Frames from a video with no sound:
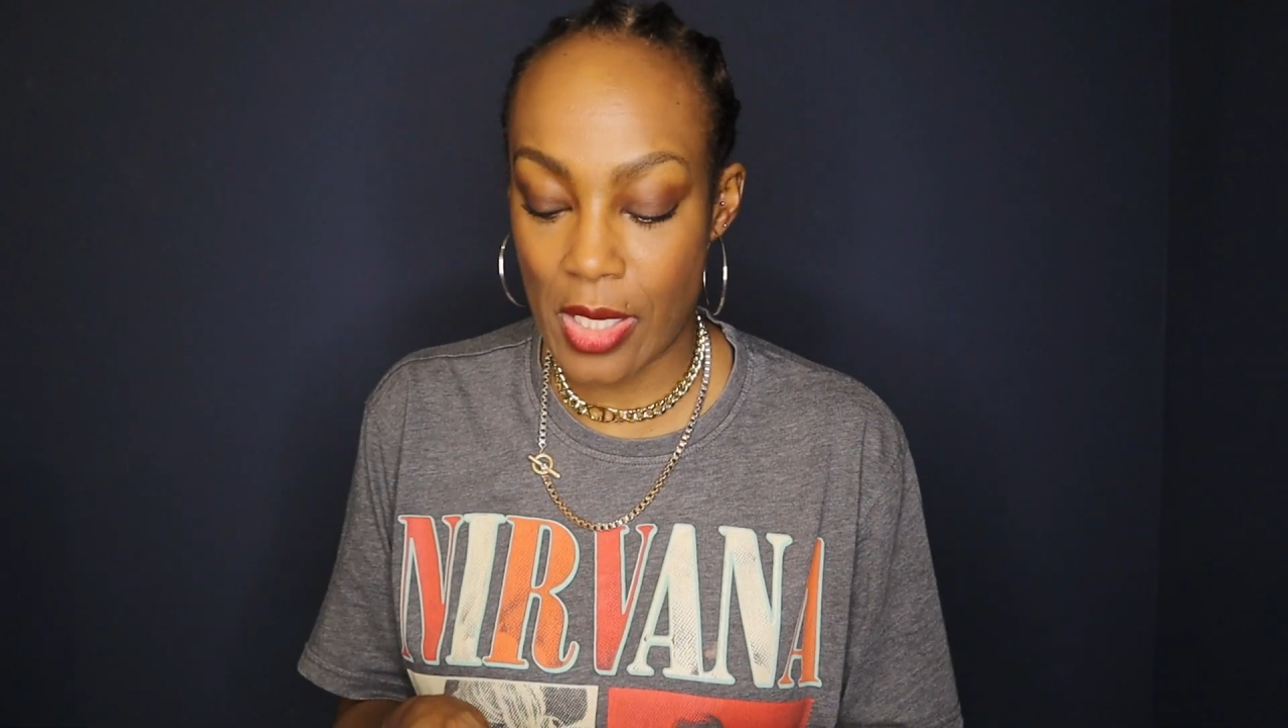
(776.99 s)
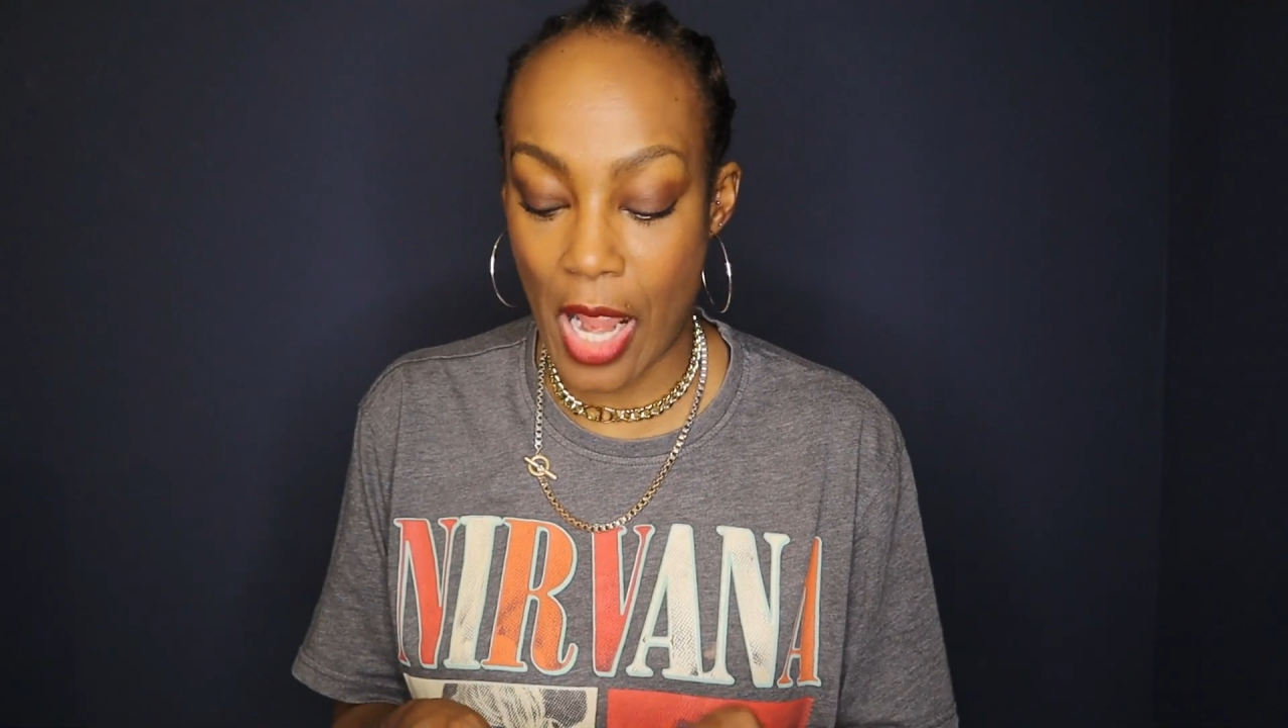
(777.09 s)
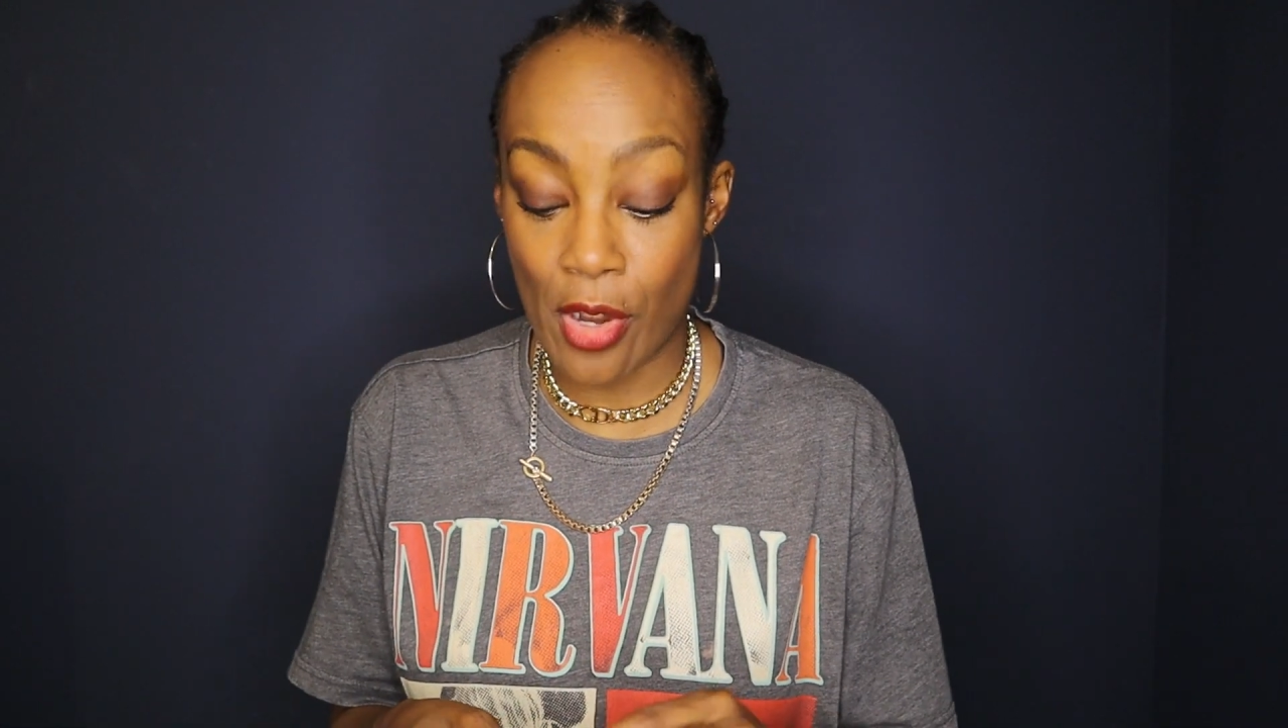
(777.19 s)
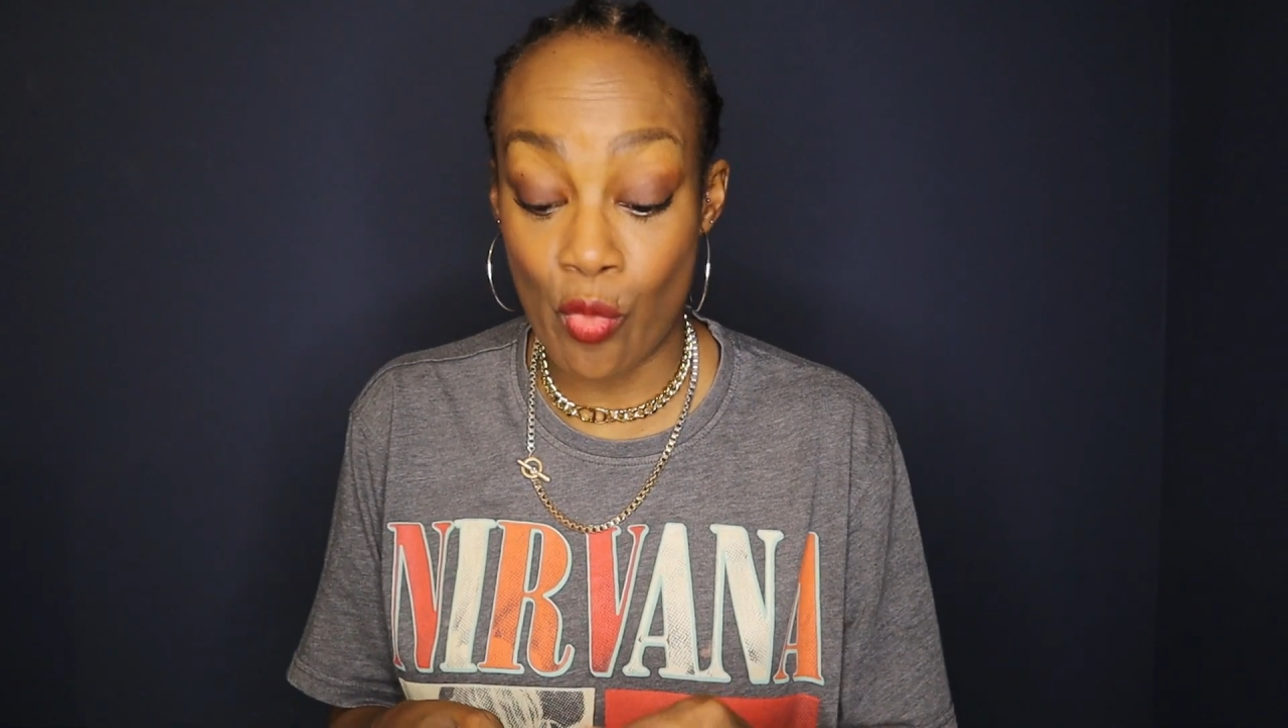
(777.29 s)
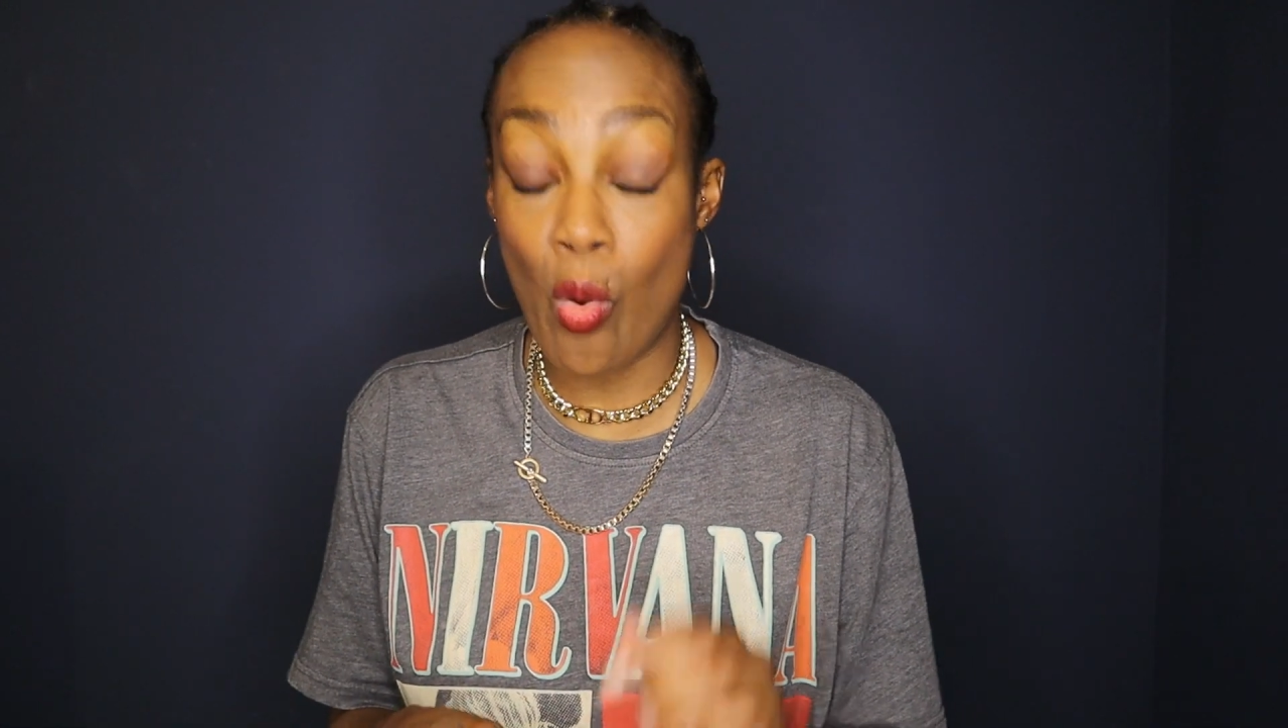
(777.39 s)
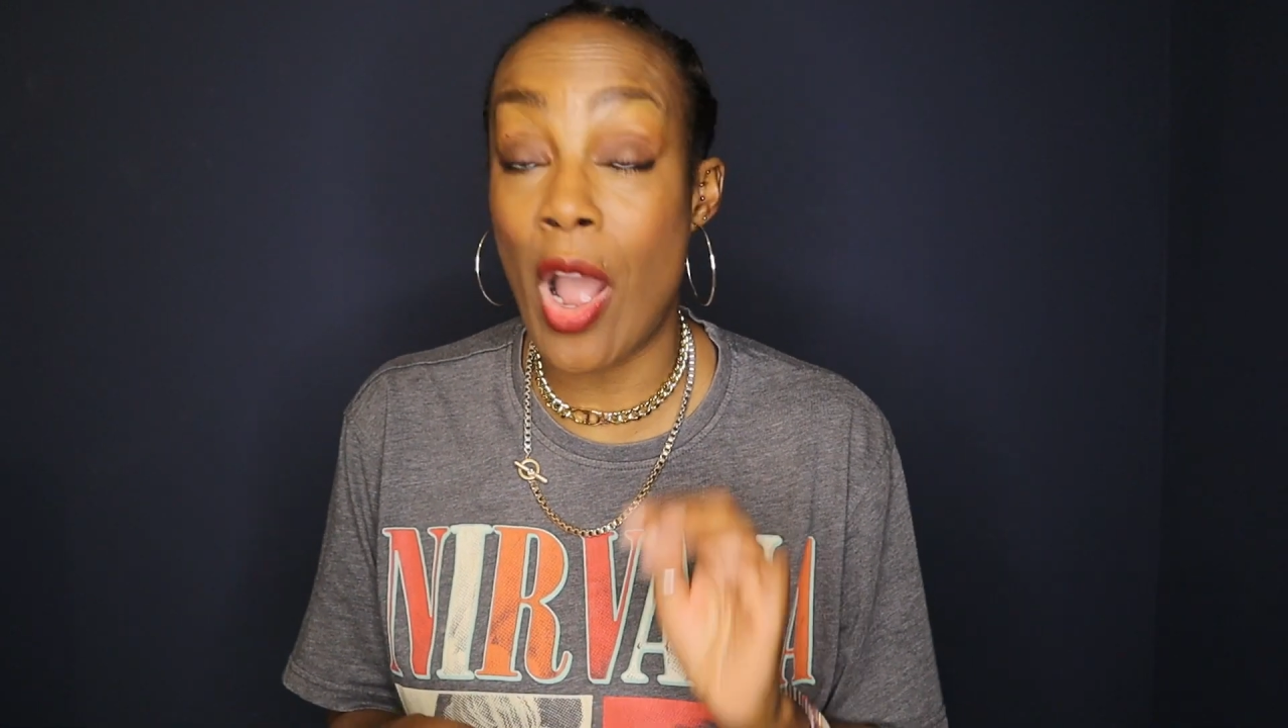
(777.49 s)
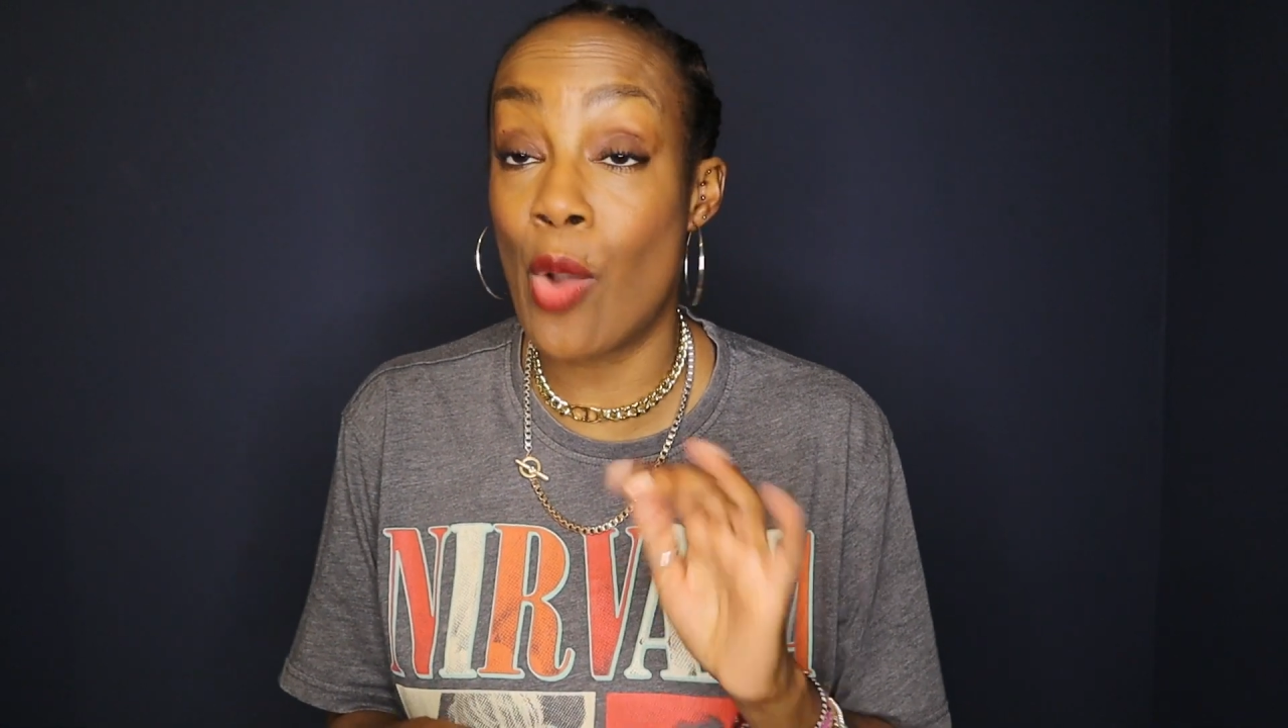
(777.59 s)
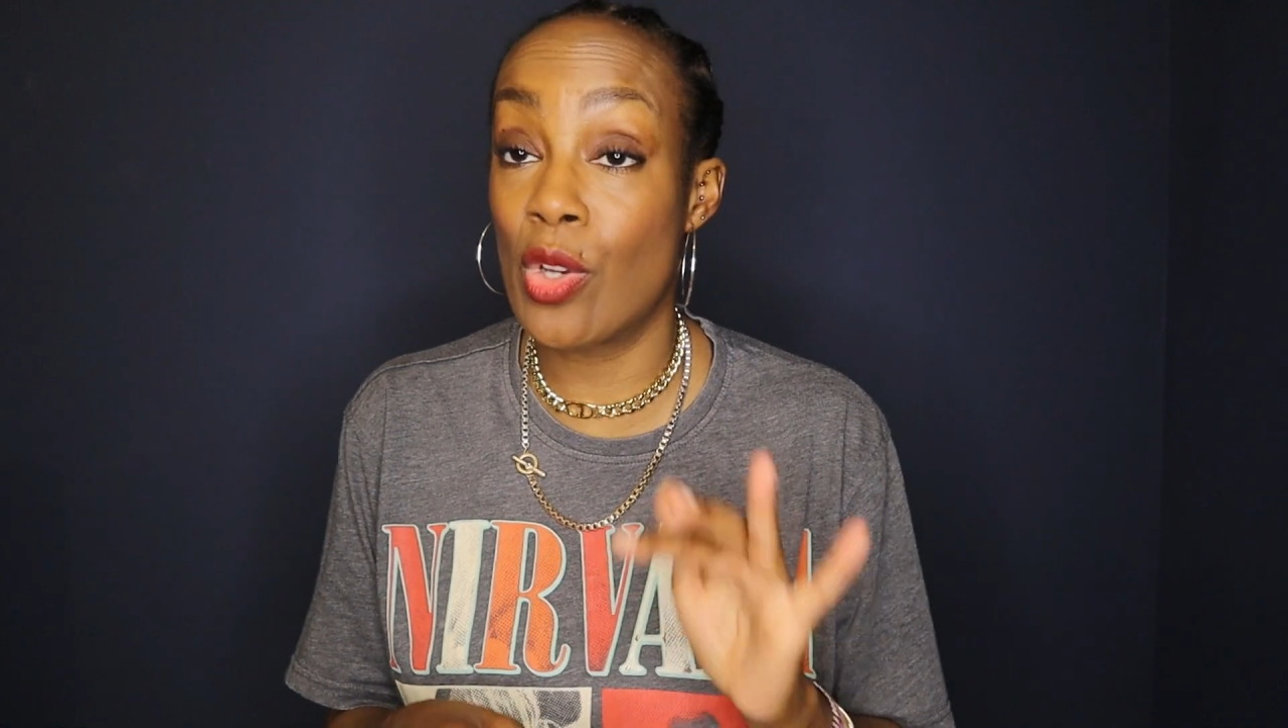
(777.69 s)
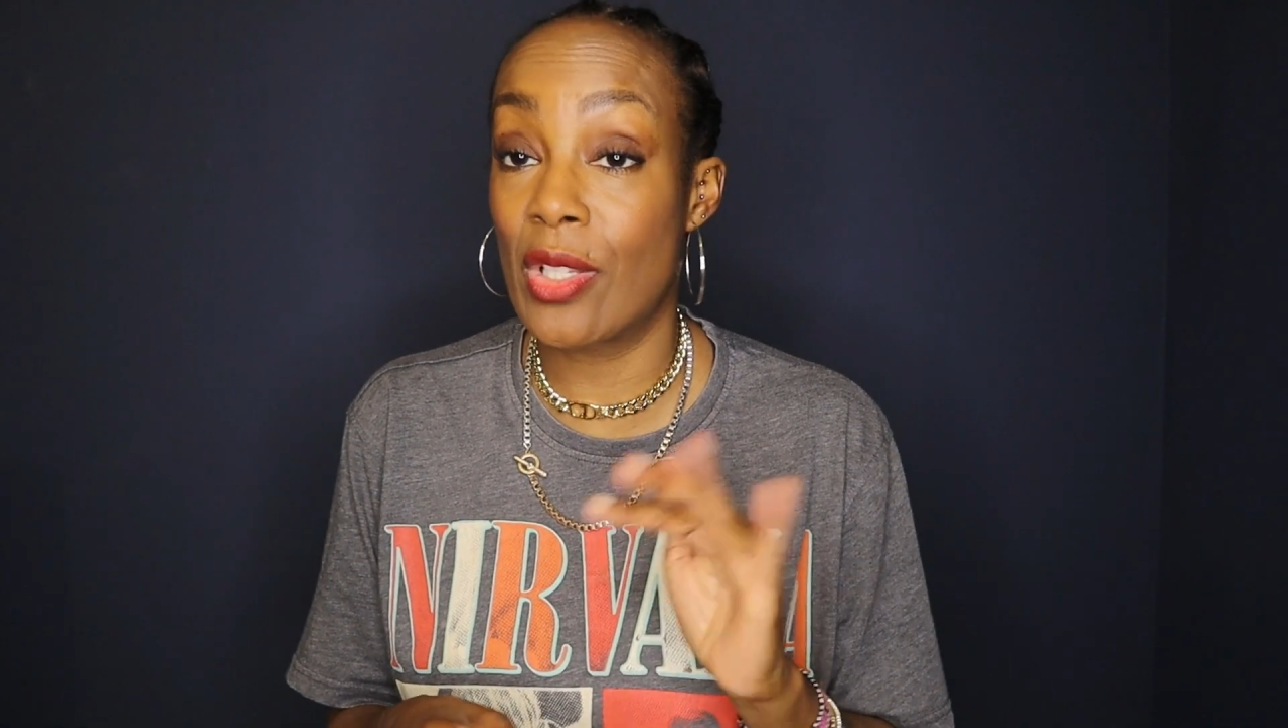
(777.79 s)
kind of what I want